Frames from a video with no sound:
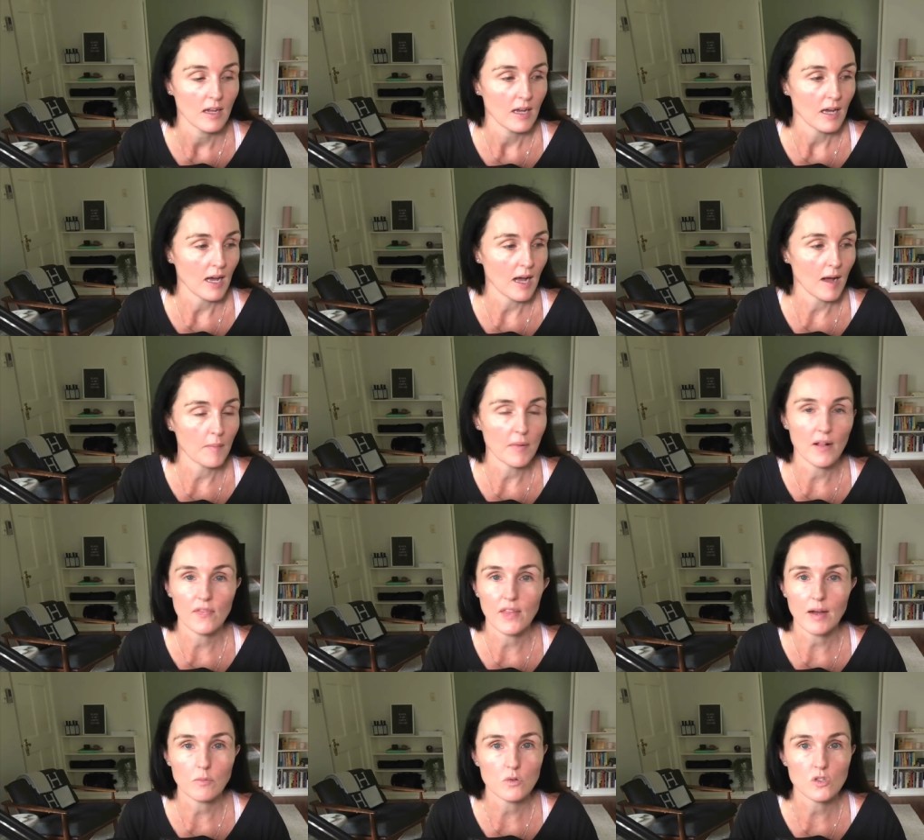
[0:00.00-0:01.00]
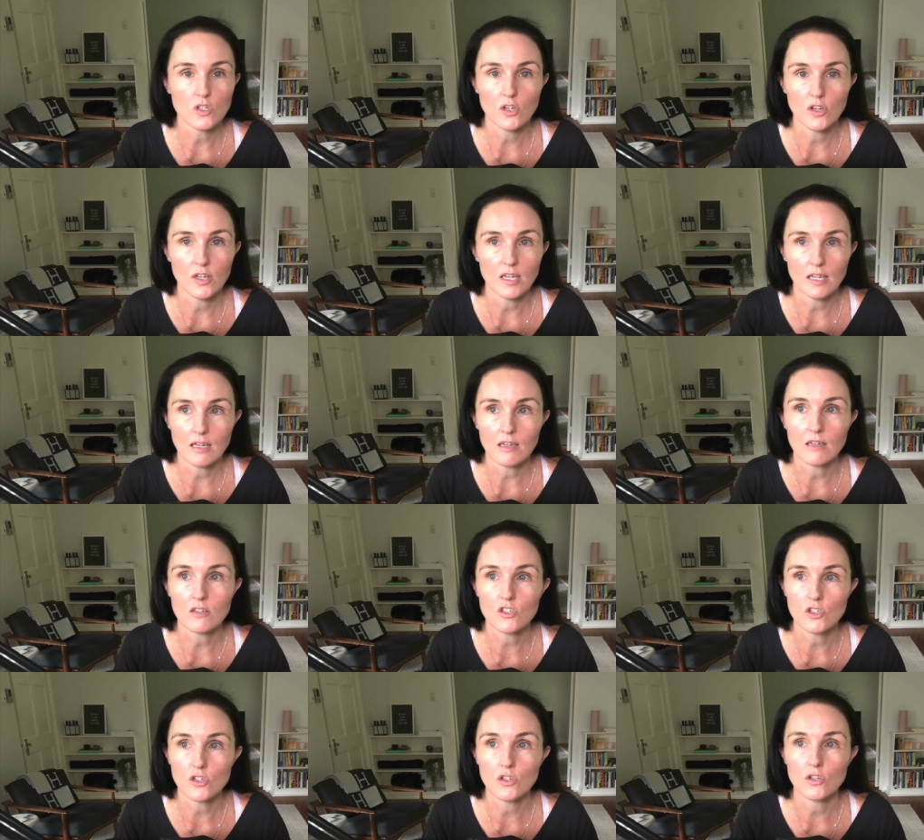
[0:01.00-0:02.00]
and that will turn
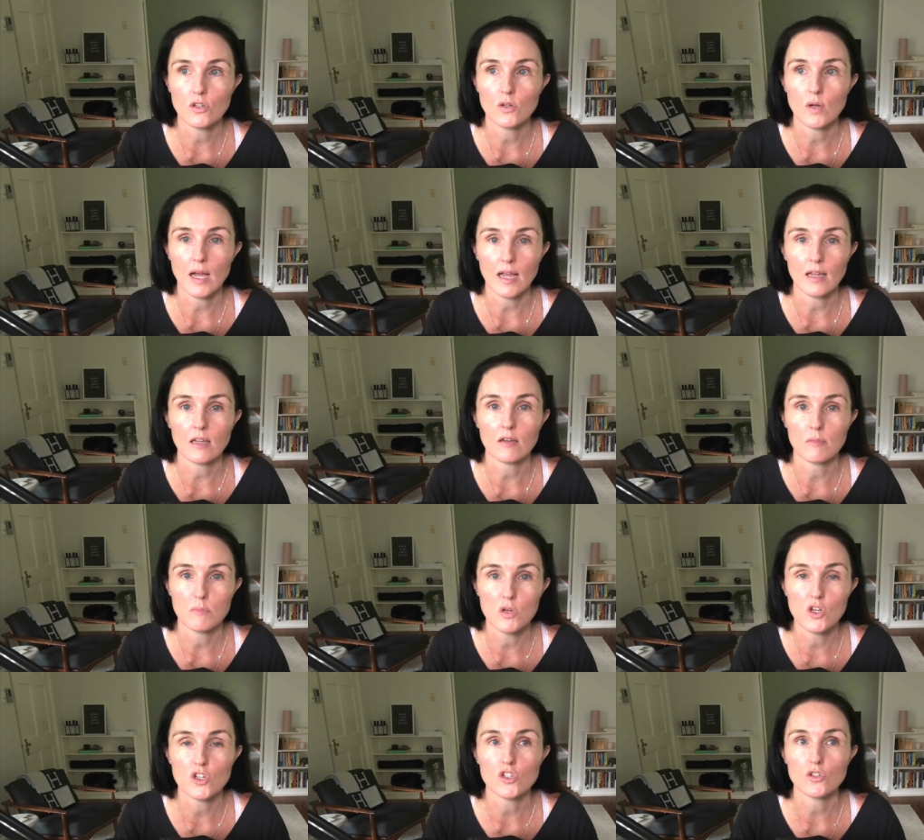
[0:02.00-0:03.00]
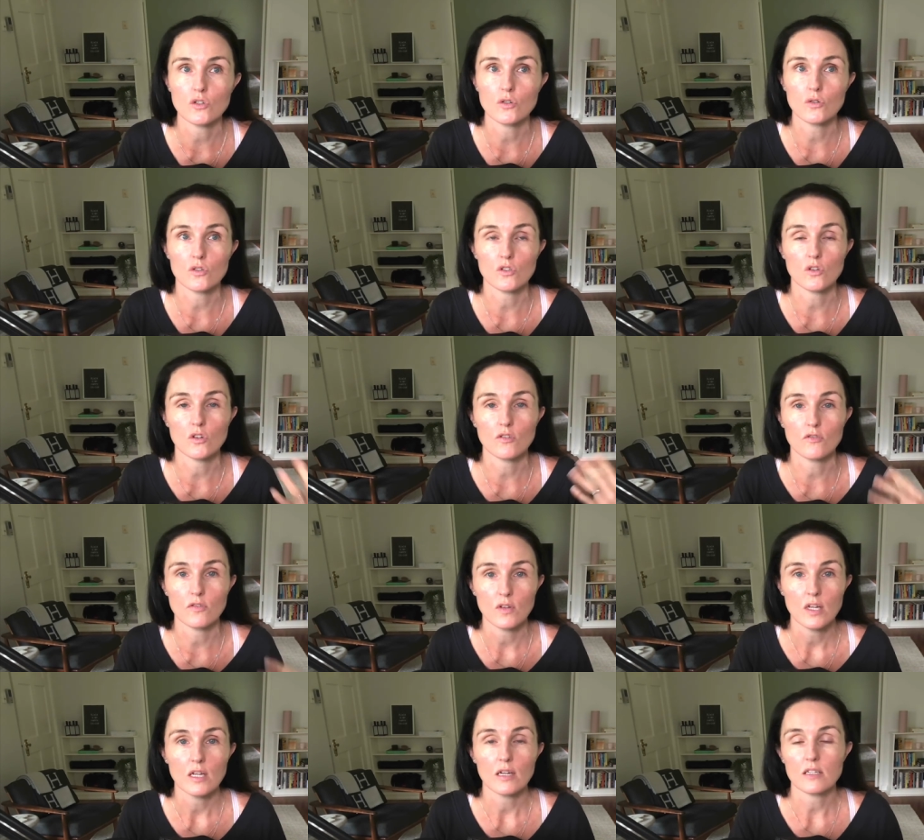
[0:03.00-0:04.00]
into a commercial sort of
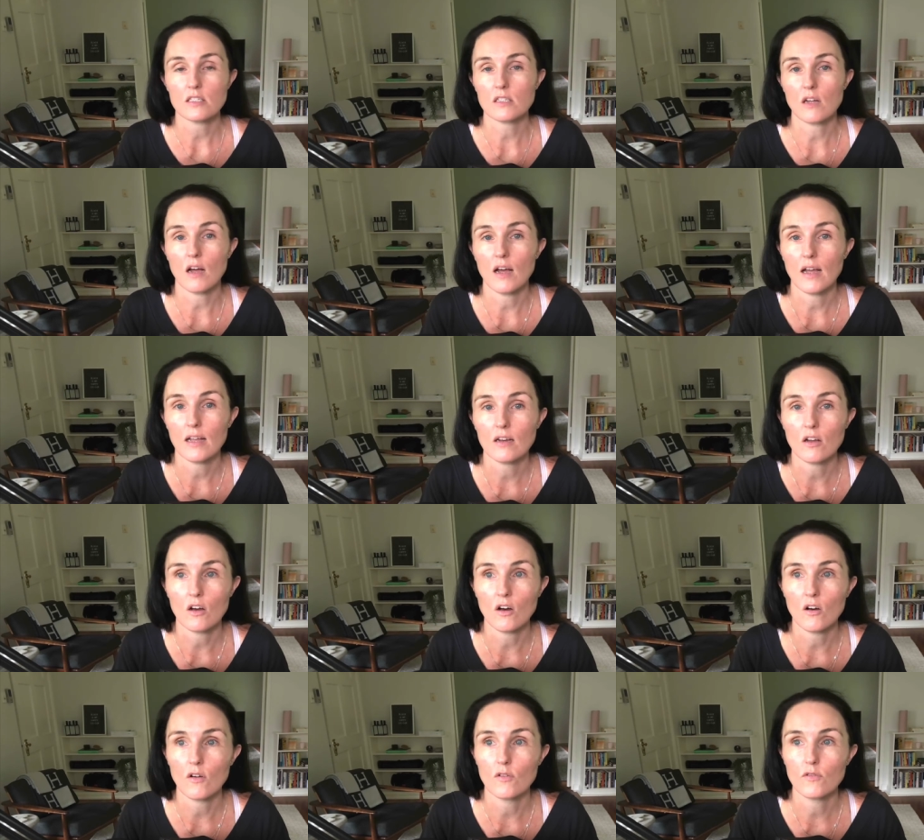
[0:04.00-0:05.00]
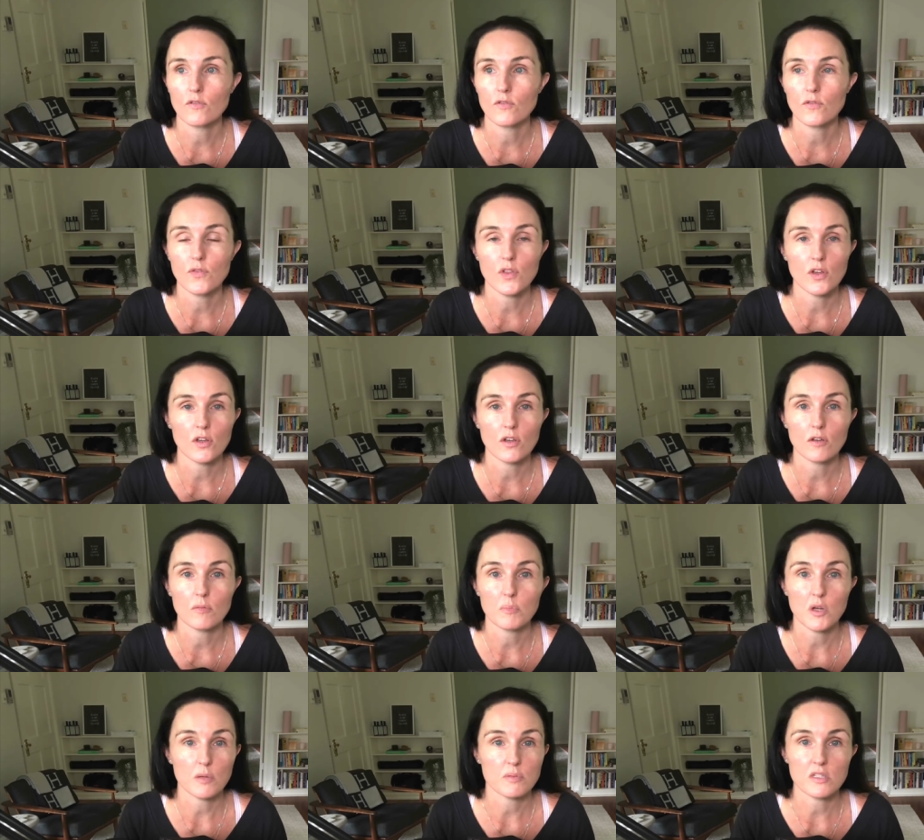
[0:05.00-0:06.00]
side of the
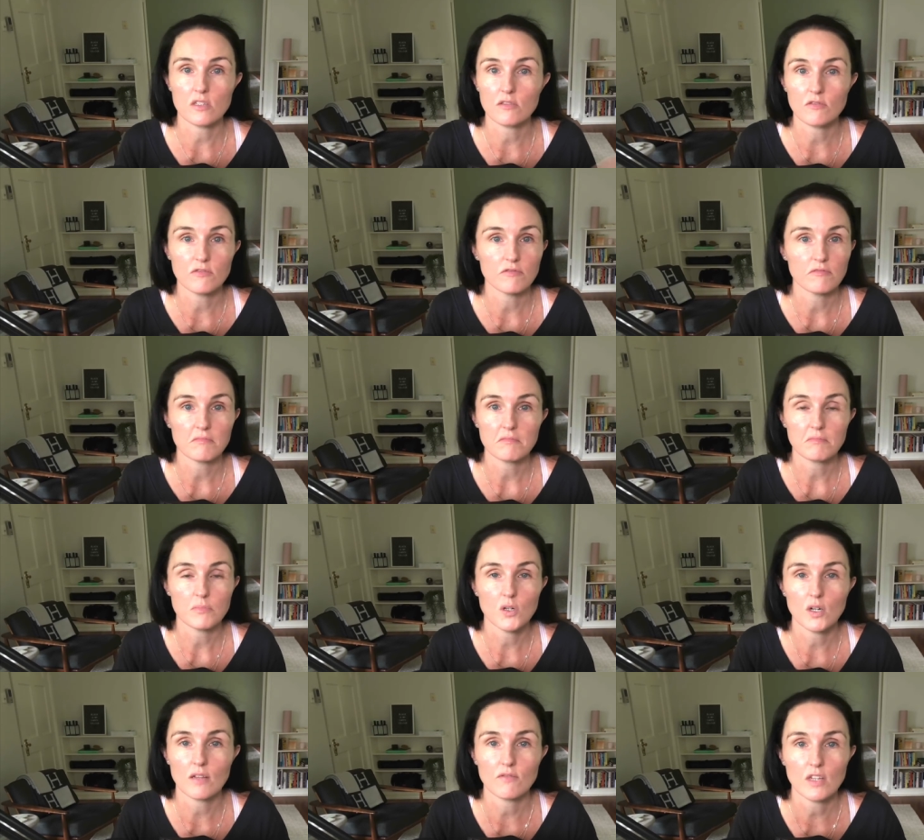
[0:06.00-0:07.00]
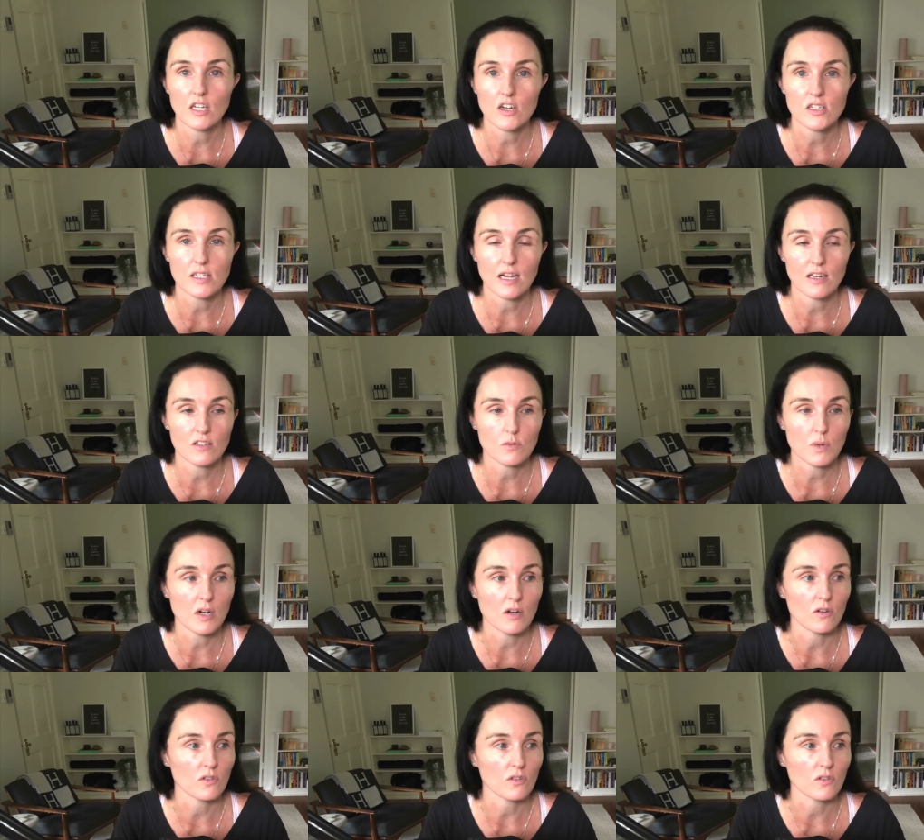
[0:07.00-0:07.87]
purpose of putting videos out as well.